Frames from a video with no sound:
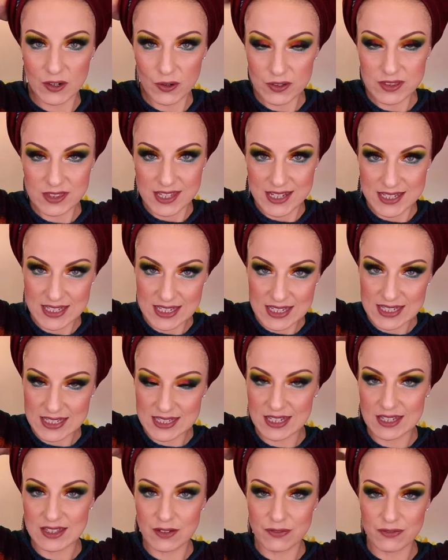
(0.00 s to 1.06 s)
You know, this
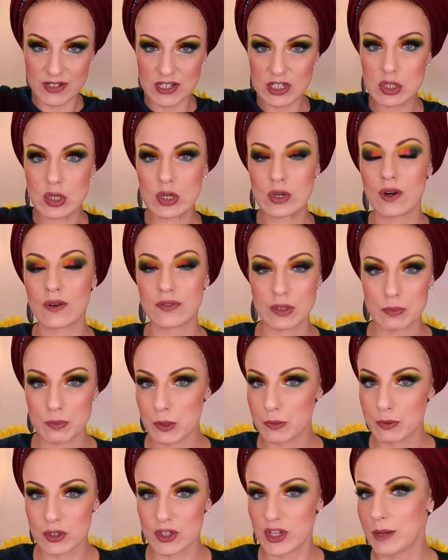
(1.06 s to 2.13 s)
is the feature of the
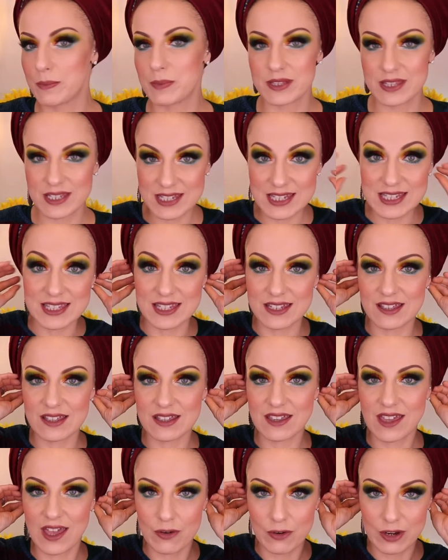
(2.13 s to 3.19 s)
Bobo Shaper, this is the
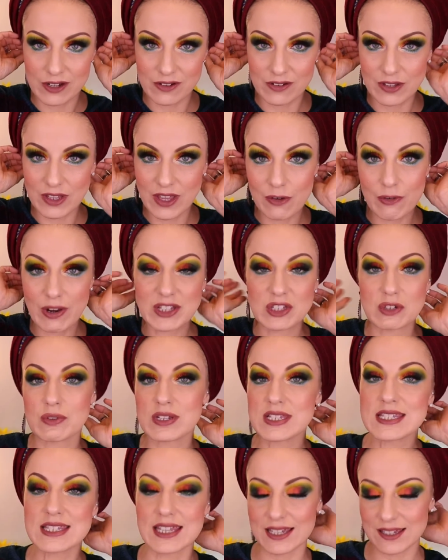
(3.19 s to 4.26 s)
char
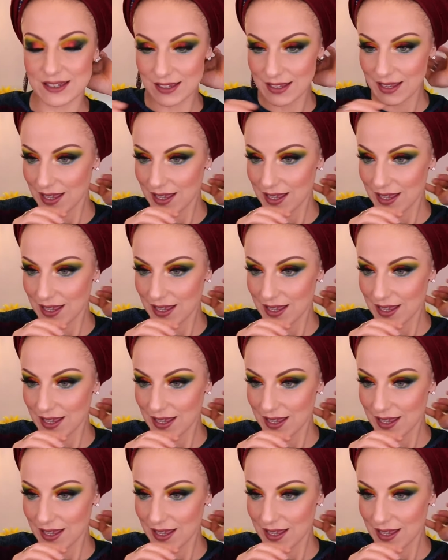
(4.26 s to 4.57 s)
characteristic